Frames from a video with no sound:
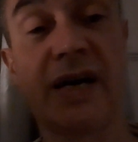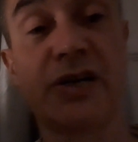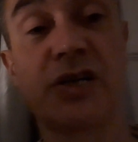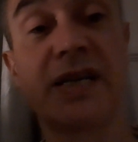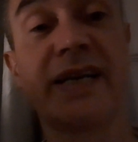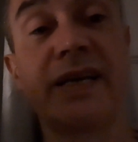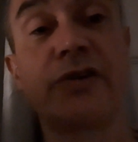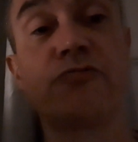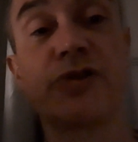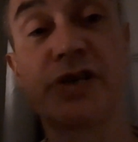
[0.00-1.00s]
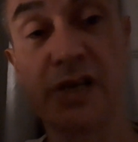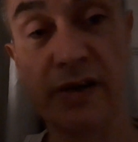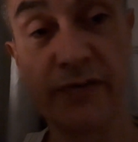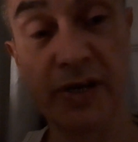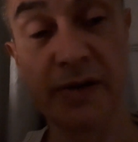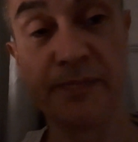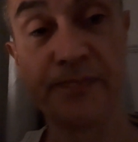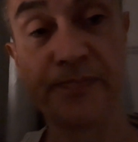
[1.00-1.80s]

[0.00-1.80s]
actually received it.